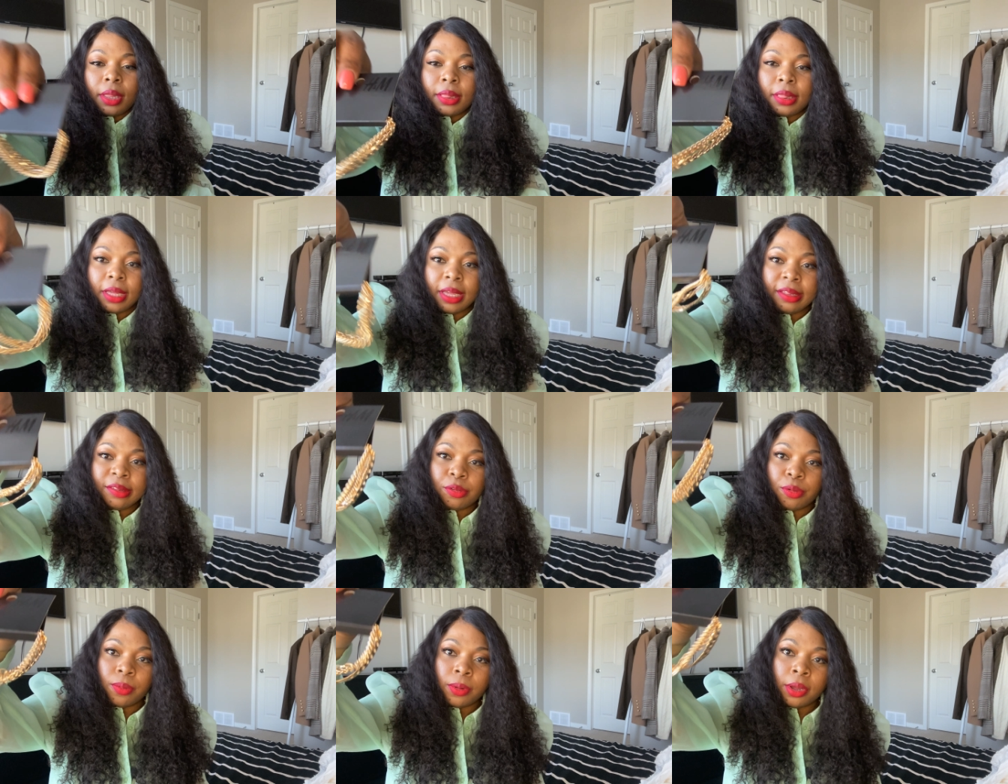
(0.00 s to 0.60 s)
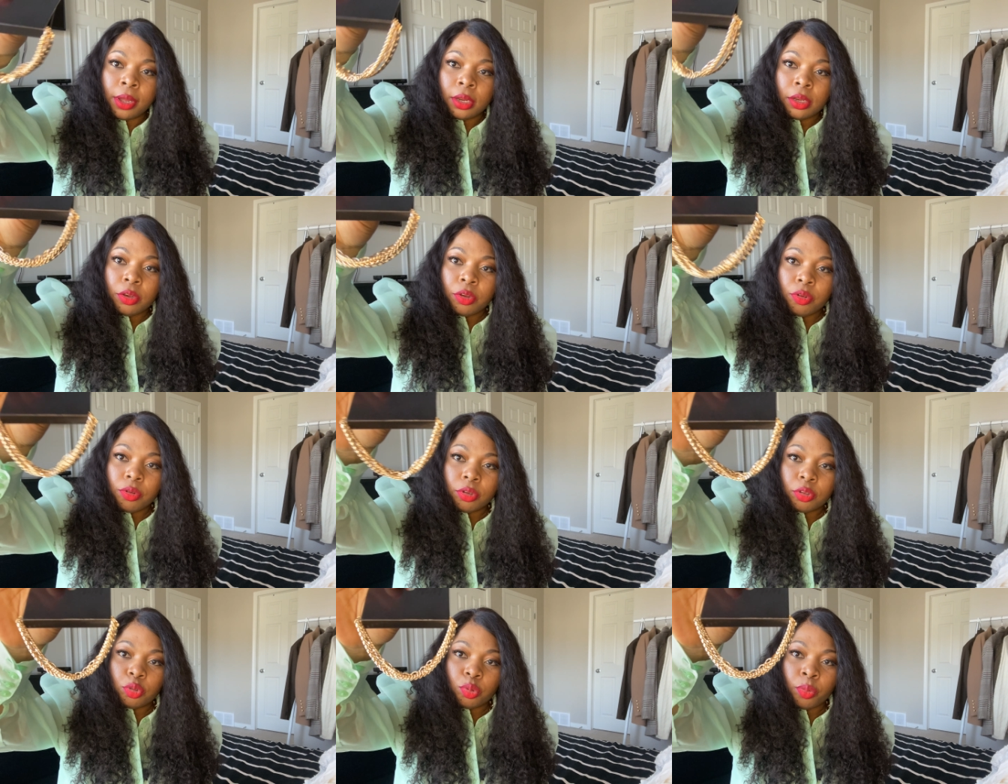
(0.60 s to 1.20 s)
This one
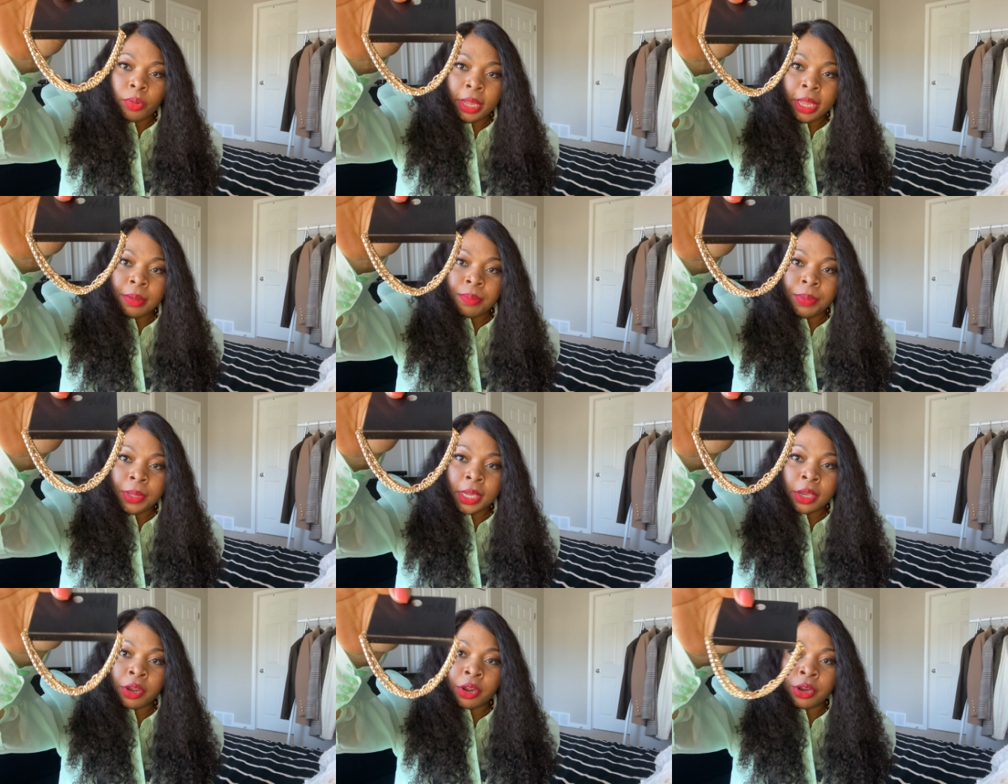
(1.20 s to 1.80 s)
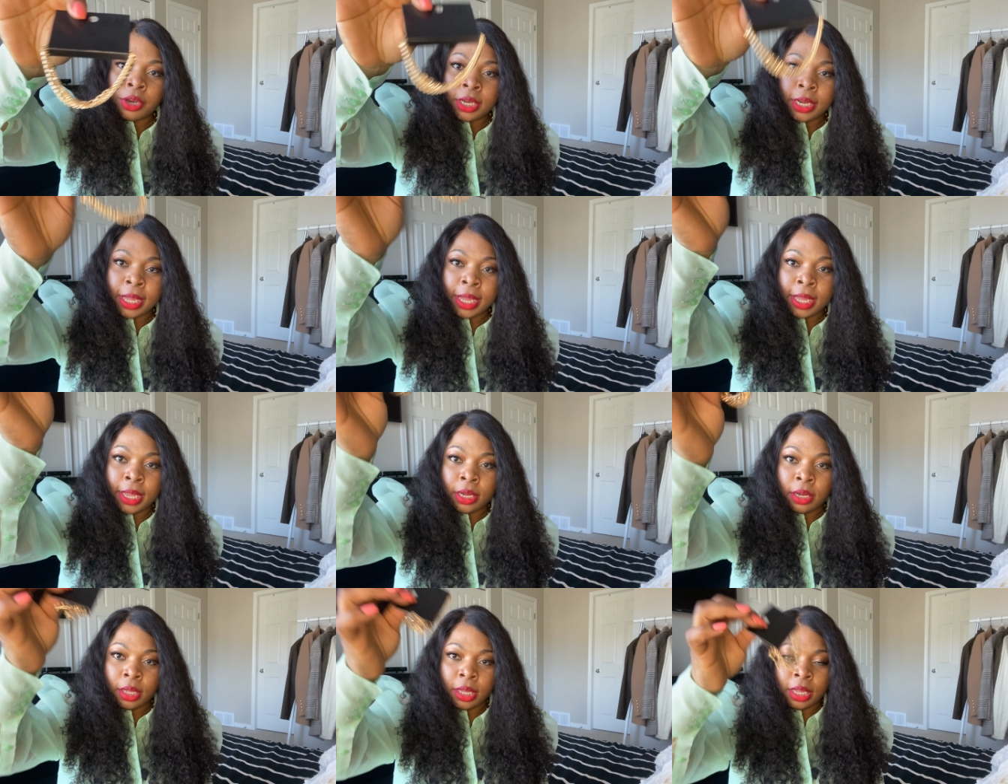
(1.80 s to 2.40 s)
looked way bigger
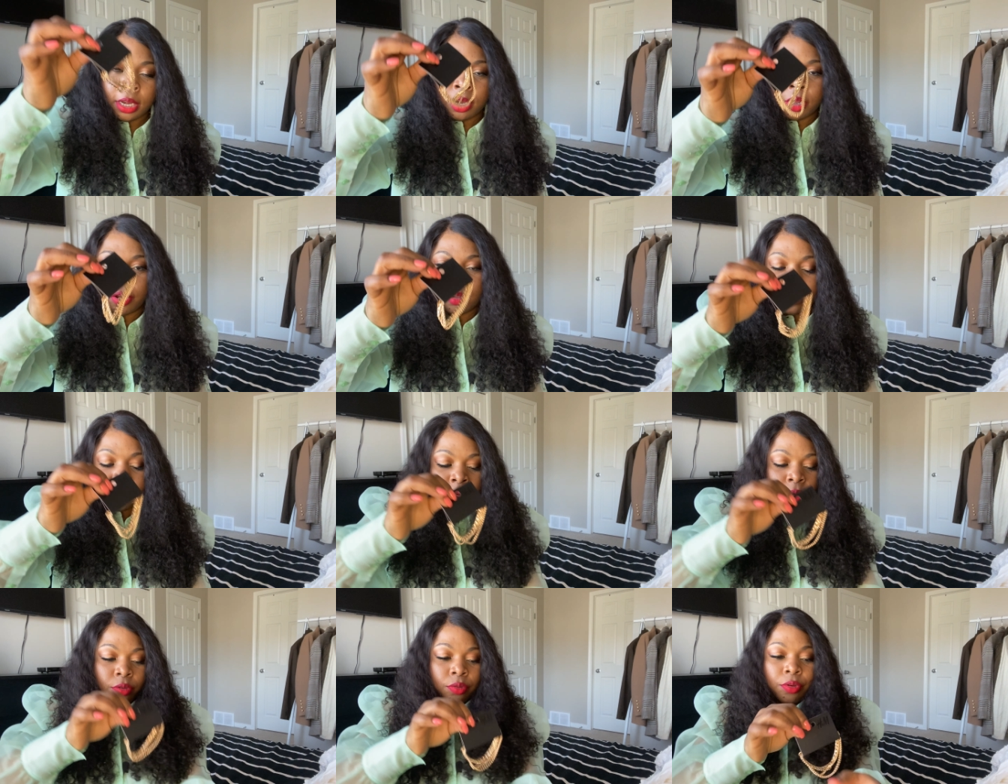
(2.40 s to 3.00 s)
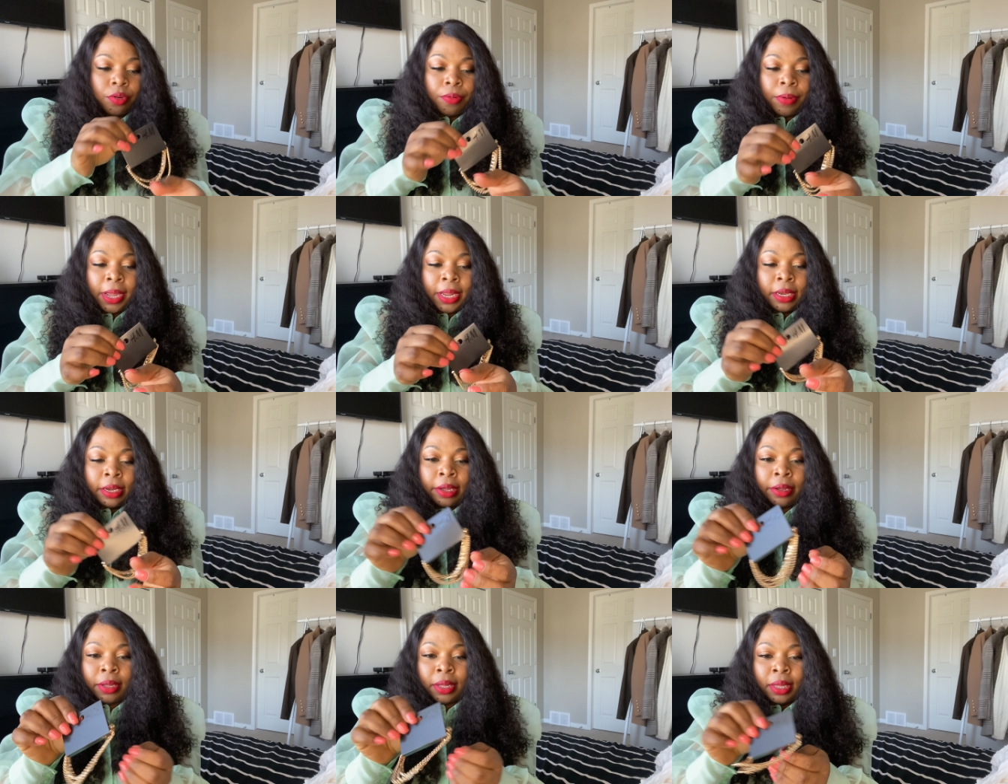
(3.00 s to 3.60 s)
than it does look
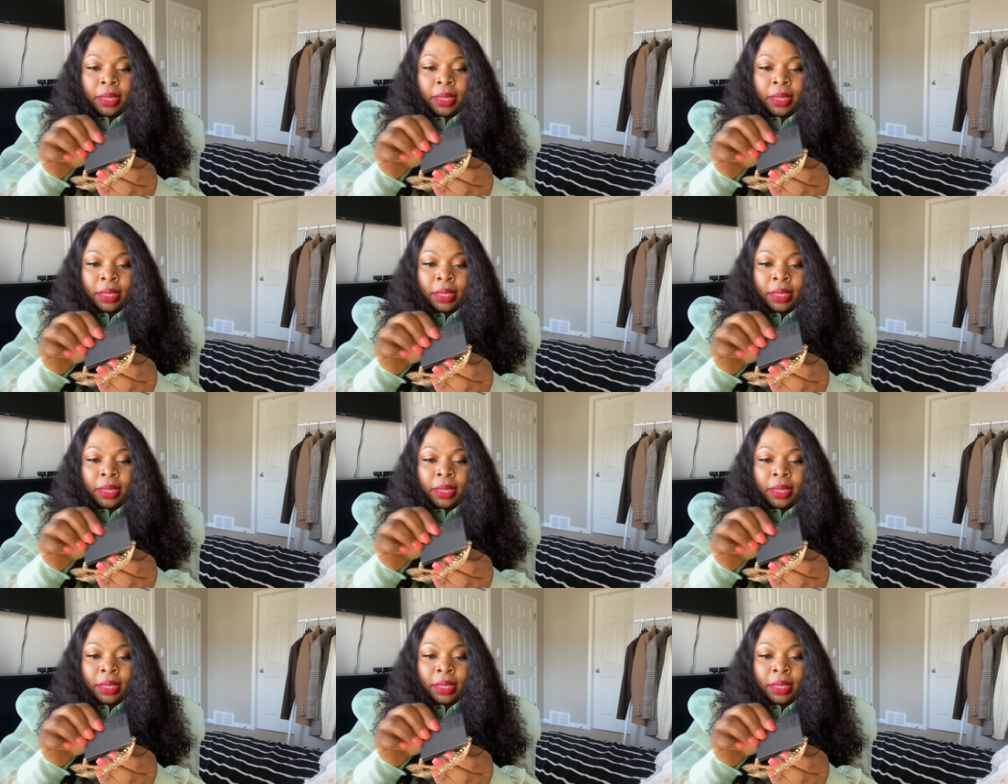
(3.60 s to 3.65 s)
right now.